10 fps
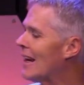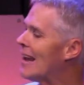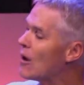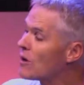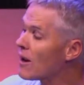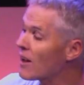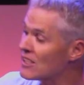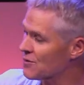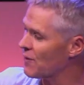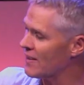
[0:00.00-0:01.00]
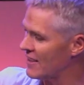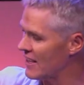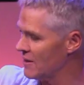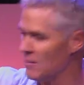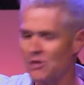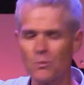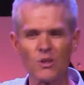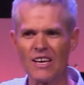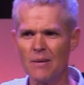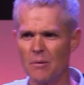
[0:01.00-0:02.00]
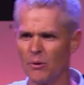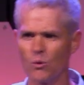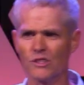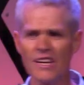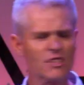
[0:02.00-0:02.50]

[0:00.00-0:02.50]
a localized flood there in Mesopotamia because